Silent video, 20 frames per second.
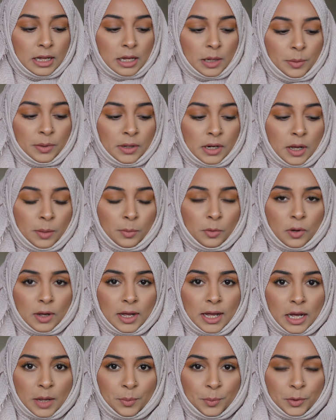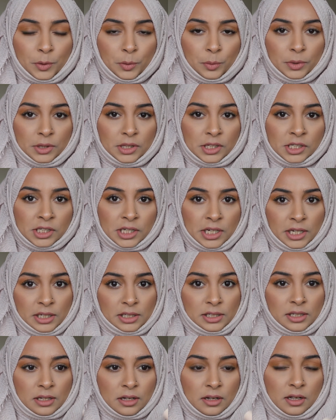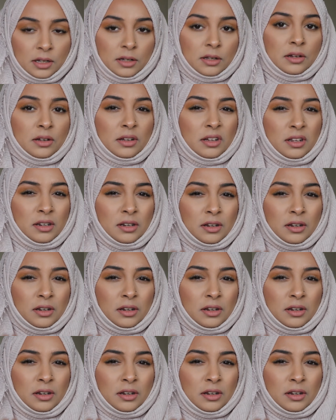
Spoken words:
I mean, I'm quite happy with the shades that I got.